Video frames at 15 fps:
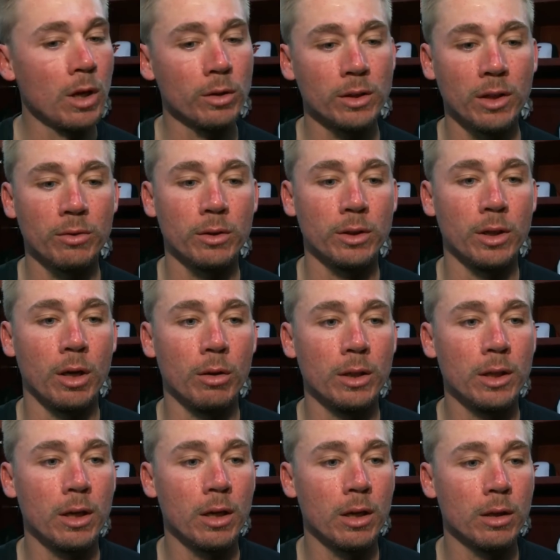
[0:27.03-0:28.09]
Oh, definitely. You know,
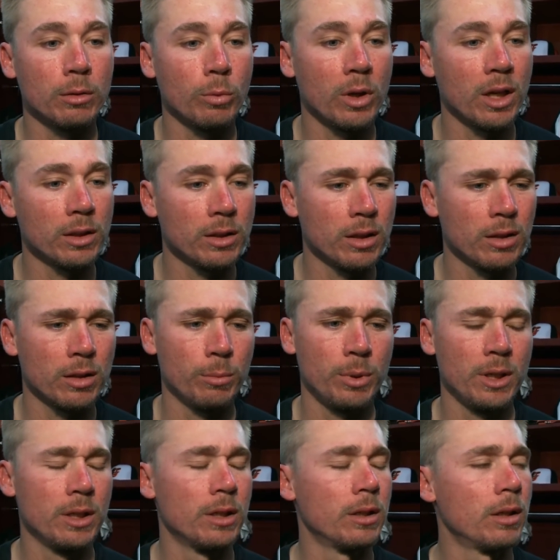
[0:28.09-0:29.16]
he went out there and
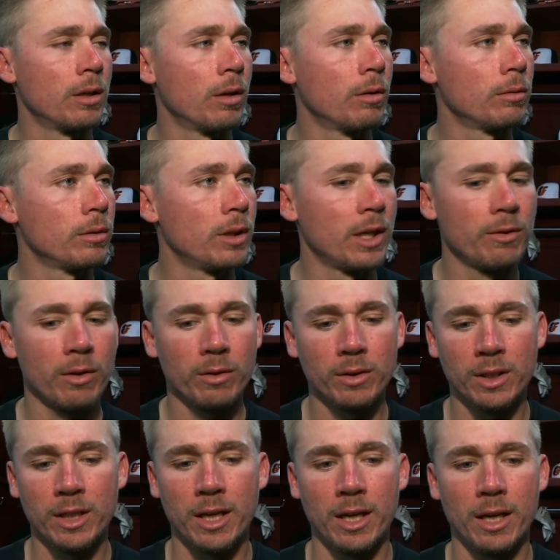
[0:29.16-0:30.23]
competed and, you know, gave
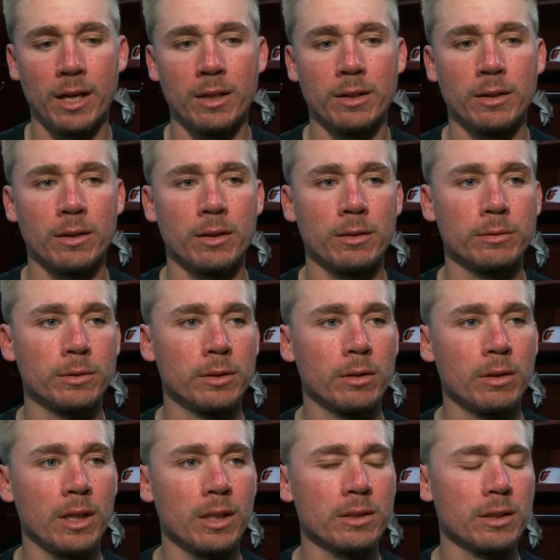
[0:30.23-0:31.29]
everything he had. And, you
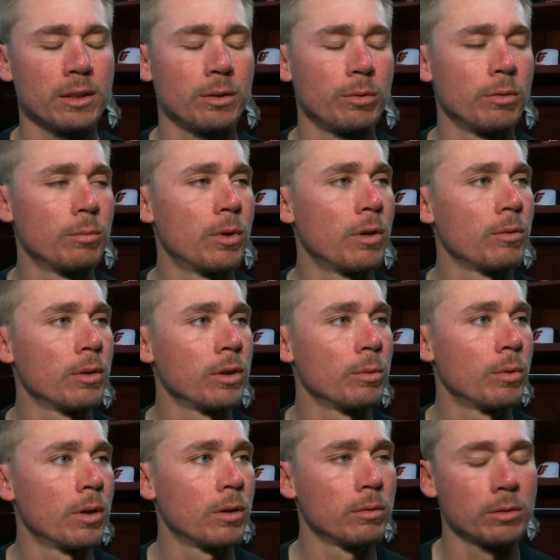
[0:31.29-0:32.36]
know, like I said, he threw the ball really
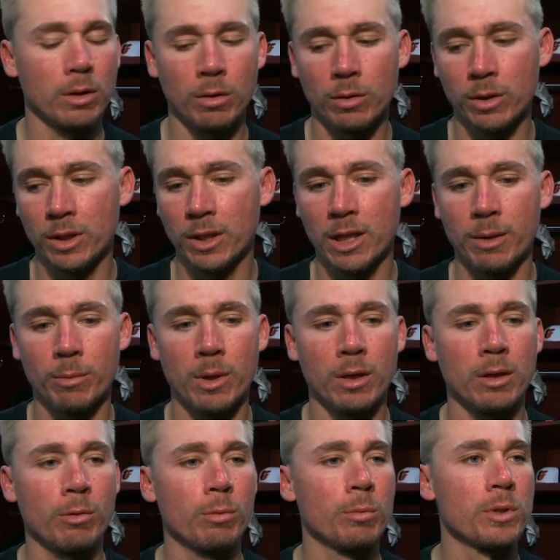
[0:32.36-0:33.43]
well early in the game, made a
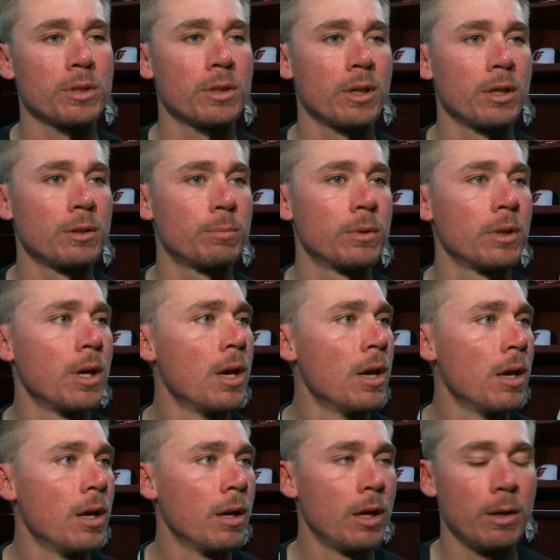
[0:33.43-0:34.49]
couple of mistakes, but
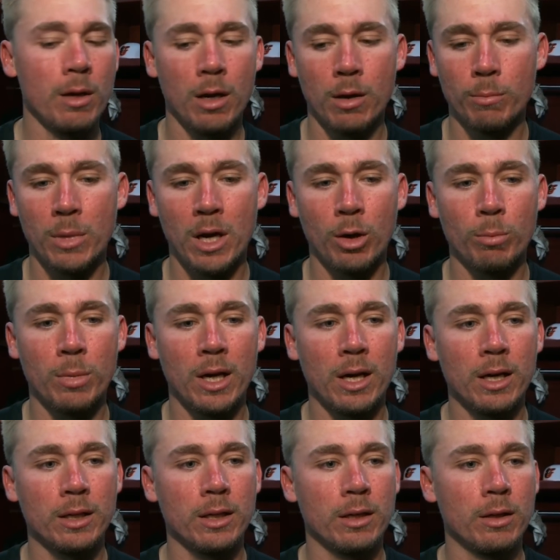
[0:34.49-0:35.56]
he battled
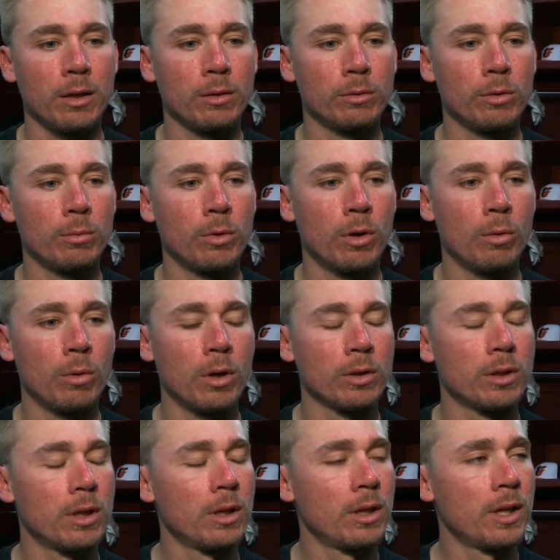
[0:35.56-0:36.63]
back and threw the ball well
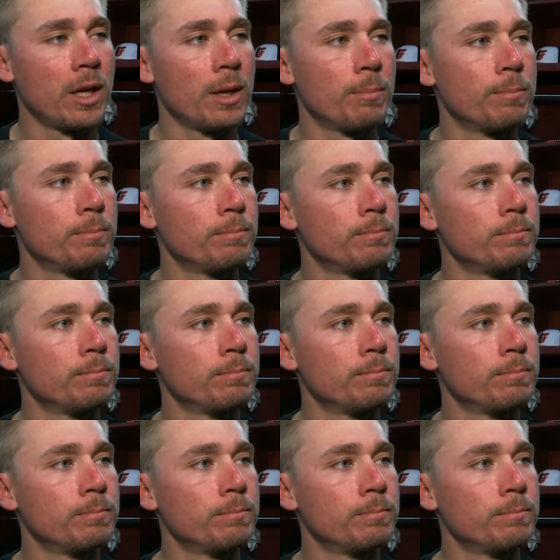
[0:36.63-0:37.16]
at the end of the game.